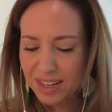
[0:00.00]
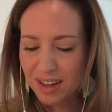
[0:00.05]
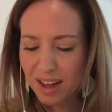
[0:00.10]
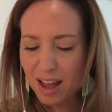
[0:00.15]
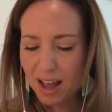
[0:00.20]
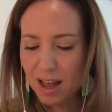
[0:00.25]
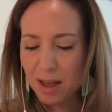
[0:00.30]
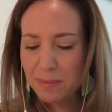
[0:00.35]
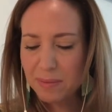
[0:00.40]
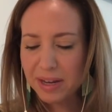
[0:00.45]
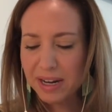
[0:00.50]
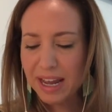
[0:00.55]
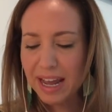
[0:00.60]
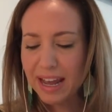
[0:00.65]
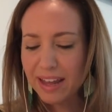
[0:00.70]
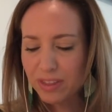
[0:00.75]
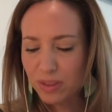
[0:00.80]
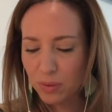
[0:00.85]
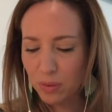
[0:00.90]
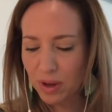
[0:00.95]
An
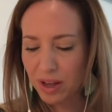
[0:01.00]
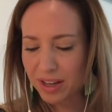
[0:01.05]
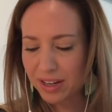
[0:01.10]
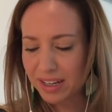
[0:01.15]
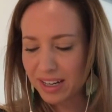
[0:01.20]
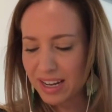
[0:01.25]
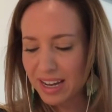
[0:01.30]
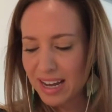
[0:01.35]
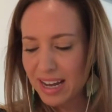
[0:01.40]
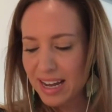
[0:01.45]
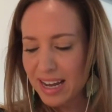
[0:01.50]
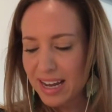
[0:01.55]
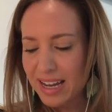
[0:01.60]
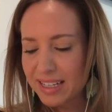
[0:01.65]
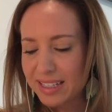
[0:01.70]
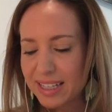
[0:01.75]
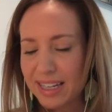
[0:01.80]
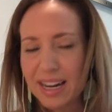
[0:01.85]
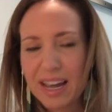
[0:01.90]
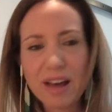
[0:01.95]
eighth one
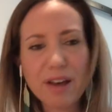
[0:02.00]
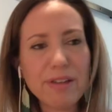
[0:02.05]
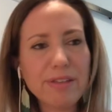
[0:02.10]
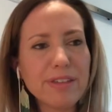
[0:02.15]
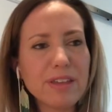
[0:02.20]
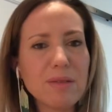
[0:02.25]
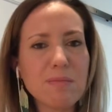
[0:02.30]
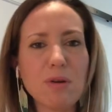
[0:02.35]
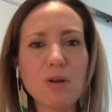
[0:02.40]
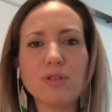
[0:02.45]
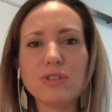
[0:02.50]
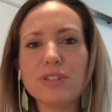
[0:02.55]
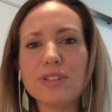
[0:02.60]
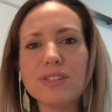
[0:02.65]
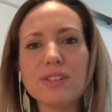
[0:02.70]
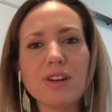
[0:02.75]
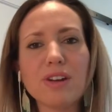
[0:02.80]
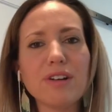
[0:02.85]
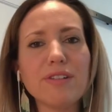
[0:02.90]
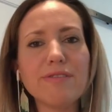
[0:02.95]
is that healthy
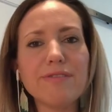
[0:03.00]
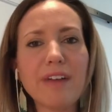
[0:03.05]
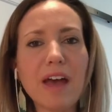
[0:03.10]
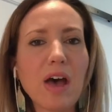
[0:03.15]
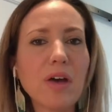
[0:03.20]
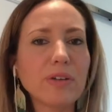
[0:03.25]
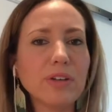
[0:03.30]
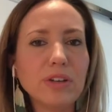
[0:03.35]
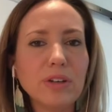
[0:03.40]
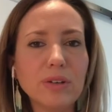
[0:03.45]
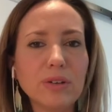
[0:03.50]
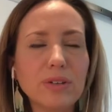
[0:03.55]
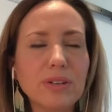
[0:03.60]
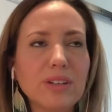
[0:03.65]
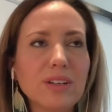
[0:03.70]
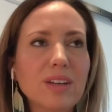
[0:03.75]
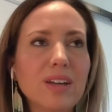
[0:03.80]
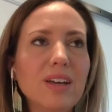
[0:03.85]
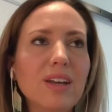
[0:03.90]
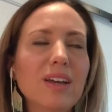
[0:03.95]
emotions aren't valued.
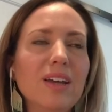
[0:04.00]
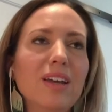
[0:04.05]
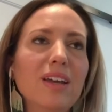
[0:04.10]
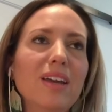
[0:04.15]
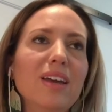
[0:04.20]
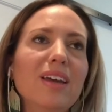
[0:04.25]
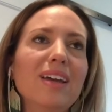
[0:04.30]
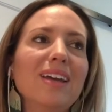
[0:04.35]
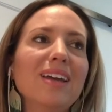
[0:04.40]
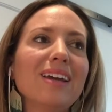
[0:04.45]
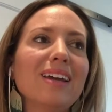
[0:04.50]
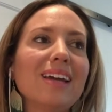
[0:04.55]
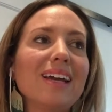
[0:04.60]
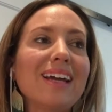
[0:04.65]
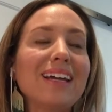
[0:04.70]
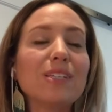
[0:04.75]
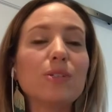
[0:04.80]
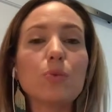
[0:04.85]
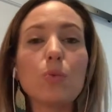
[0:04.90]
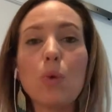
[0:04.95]

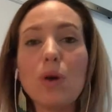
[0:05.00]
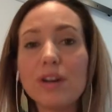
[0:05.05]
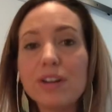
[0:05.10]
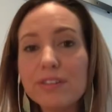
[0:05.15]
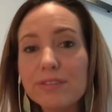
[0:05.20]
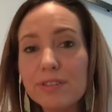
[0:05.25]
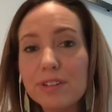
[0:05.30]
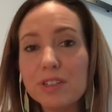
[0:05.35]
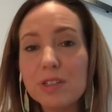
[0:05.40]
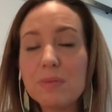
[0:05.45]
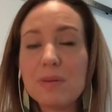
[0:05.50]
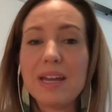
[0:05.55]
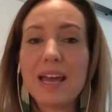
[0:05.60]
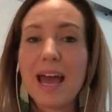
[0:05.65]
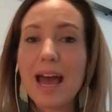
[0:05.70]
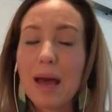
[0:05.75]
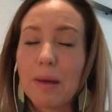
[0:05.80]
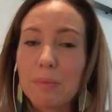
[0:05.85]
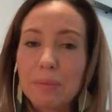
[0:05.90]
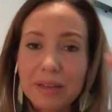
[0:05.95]
It's wonderful to be
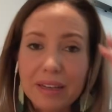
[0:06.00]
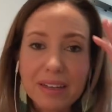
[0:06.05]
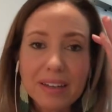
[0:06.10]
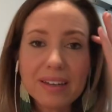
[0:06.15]
happy.